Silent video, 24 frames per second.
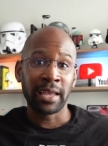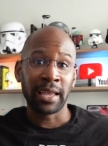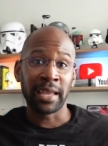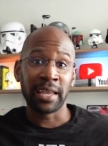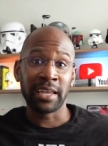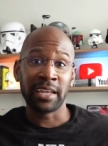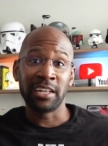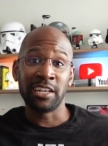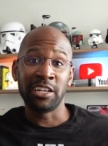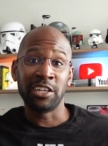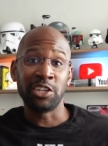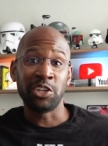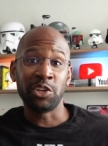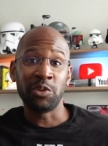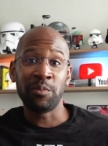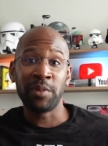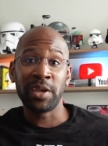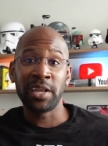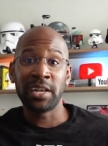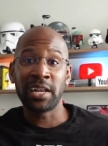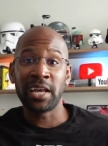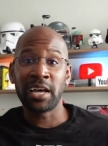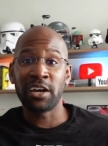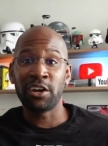and you
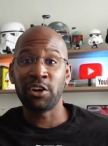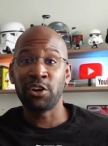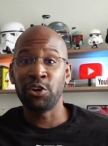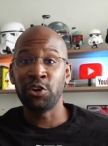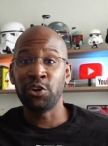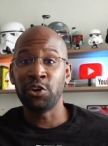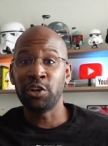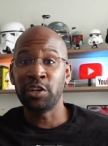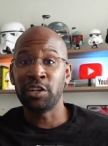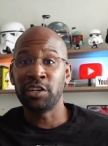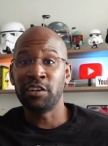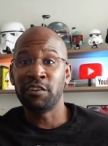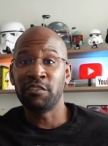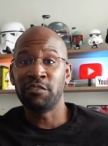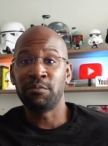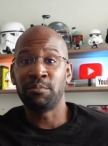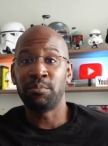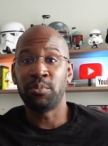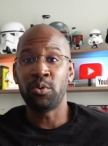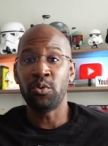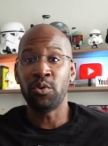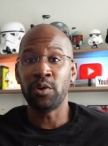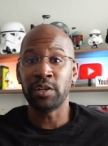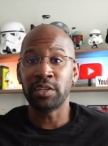may not earn
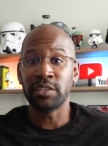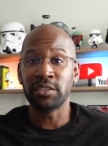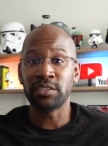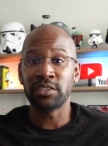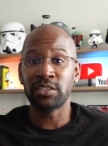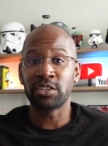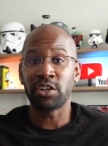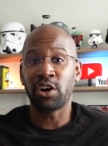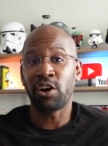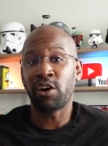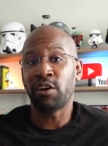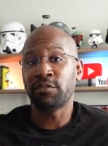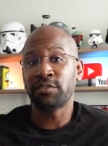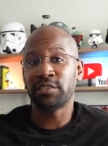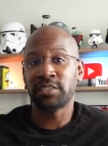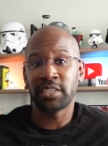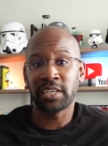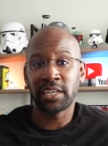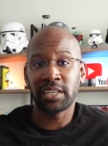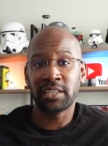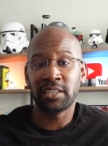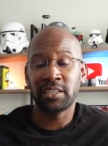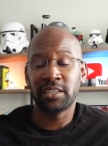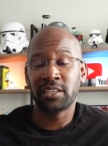enough points to
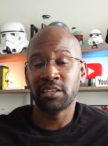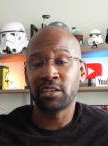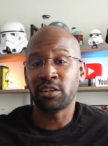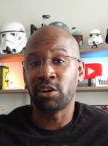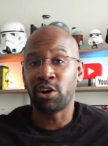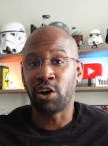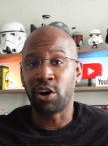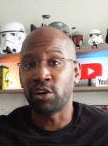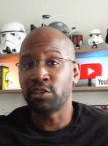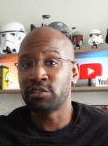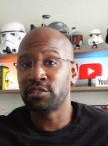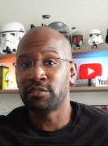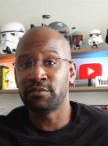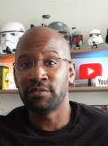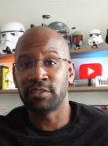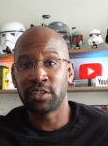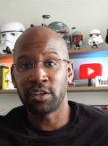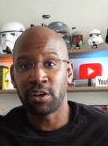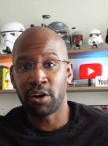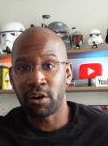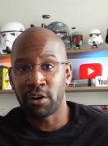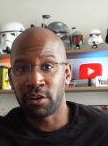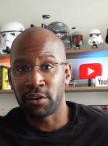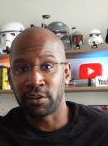offset the cost of the
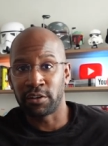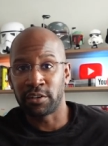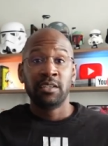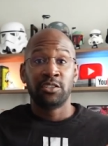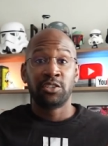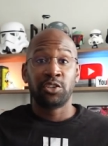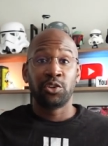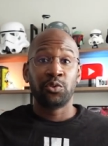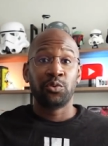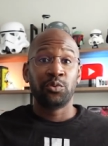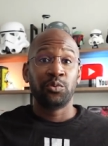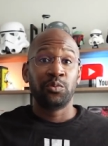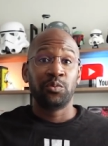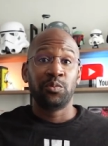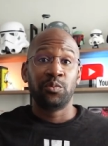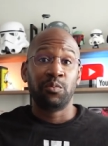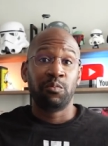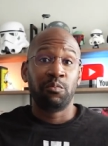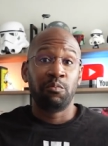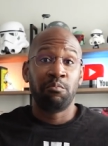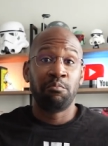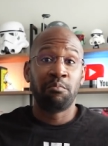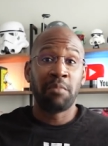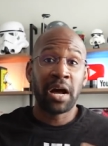card. So
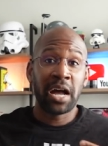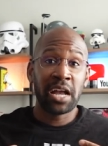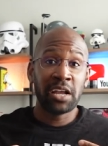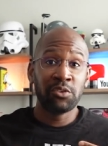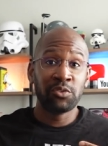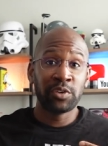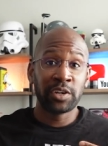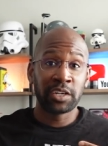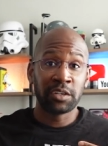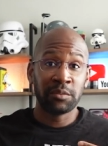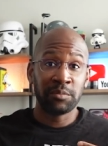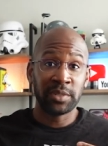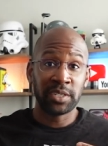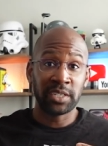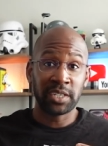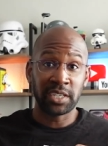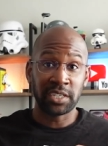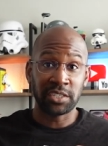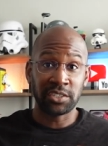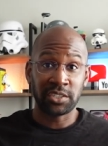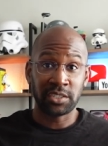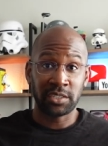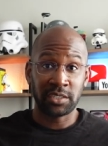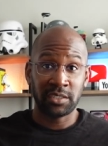my
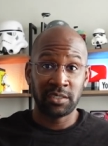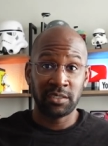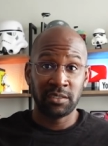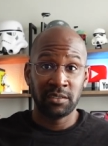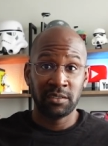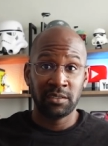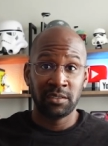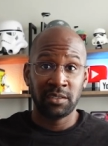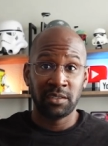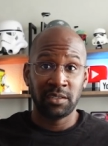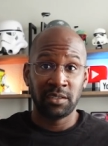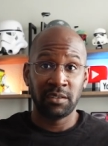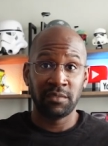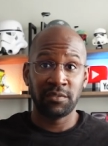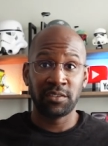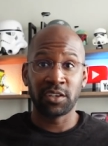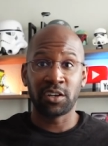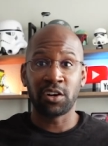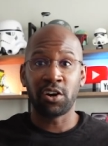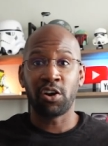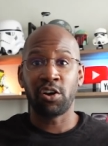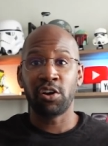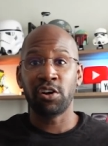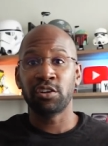recommendation, if the
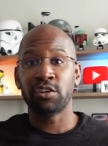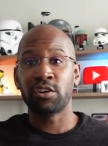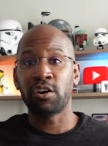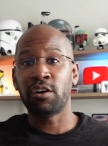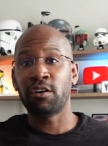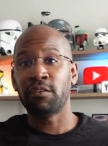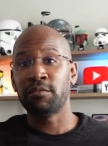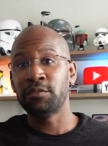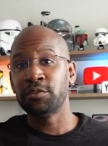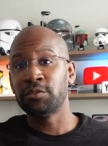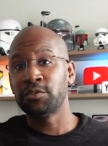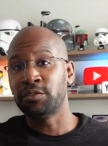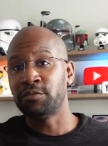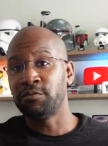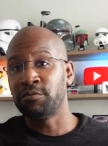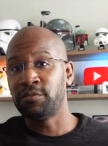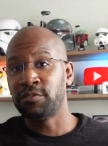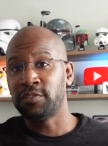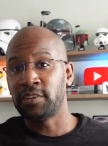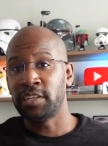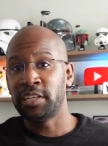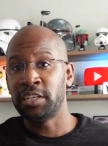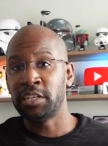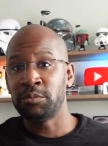card offers
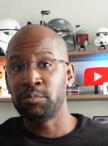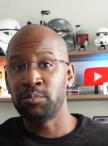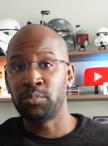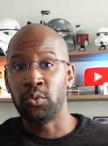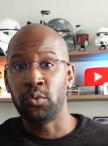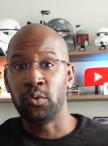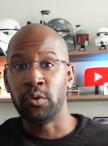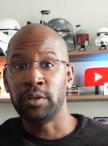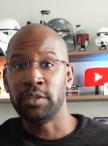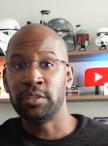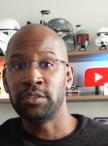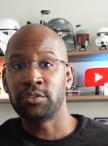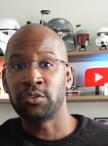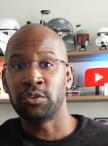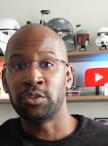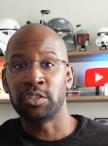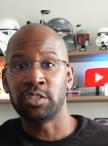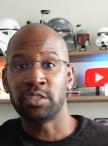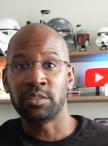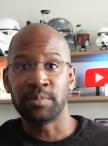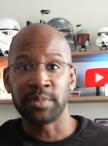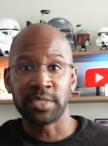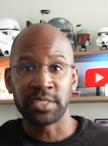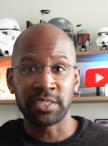inflated points on
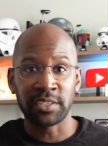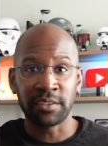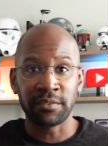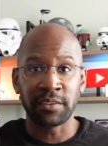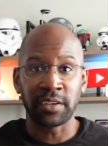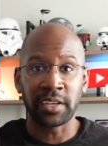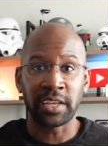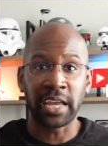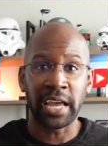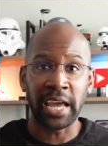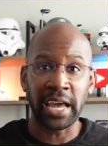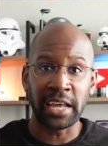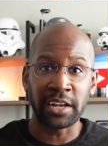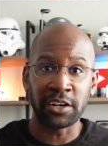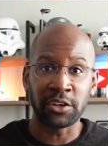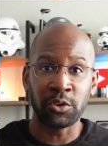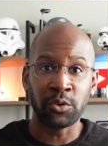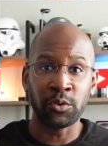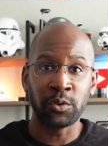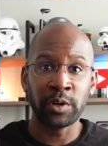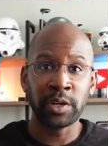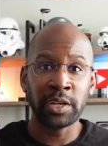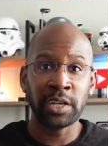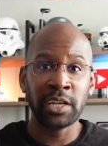a specific
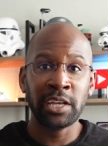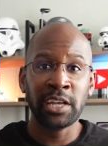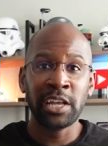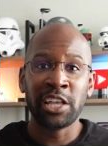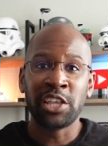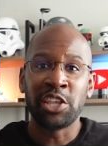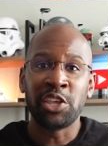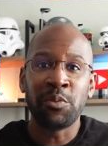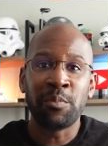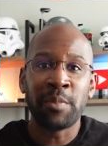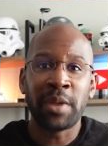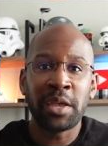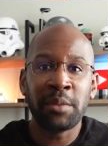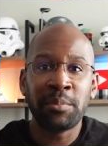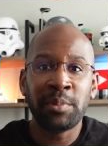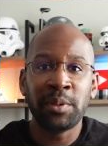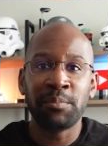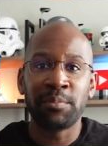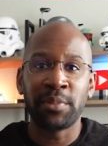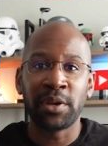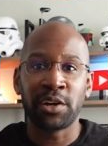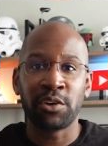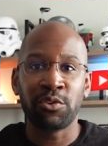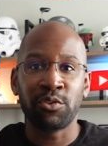category, you may be
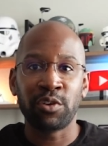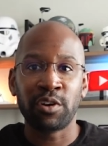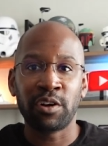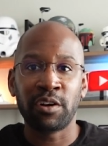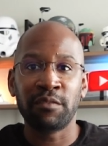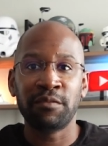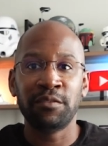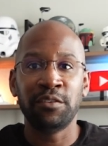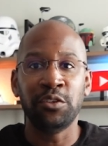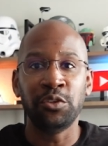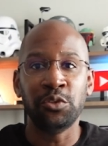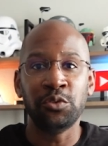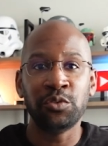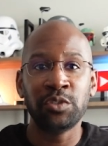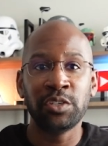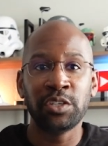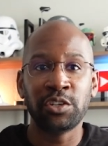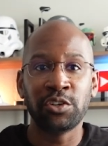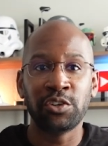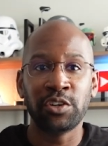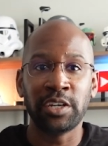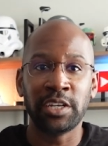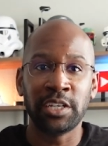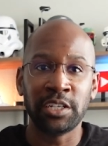better off using
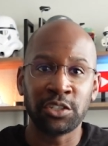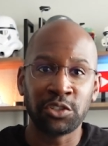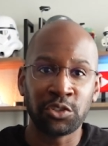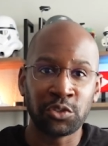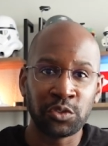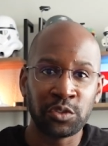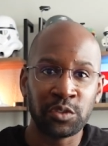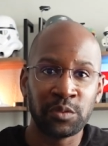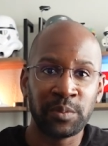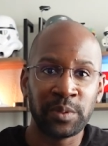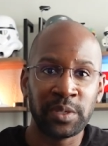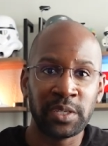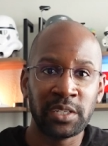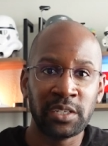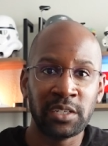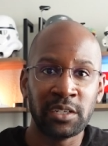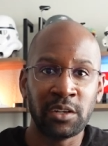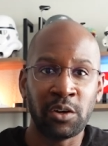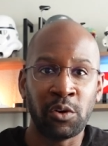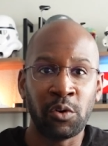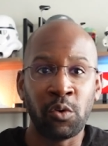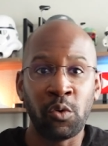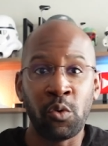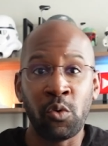your intro
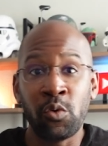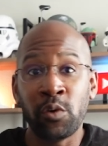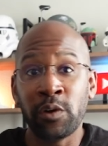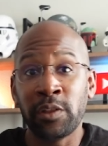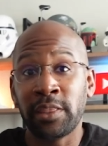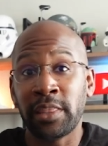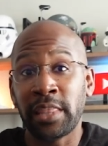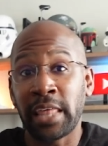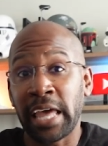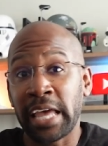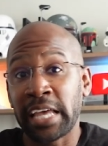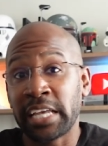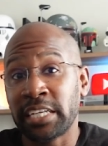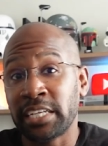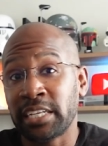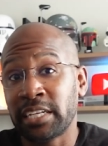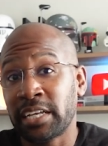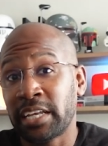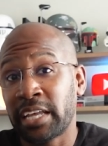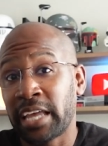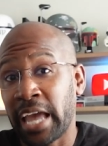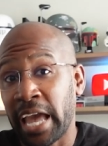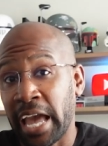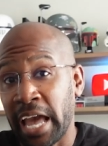spin on that
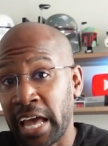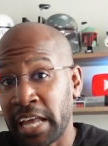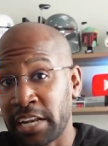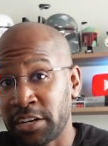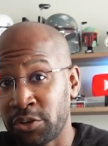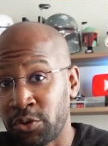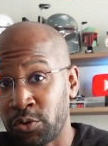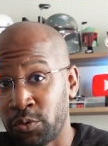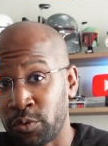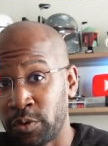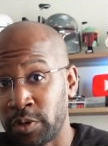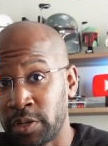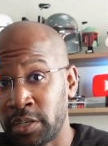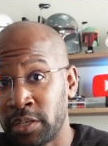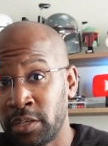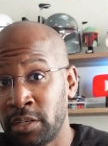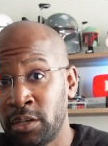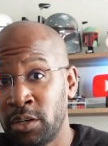category,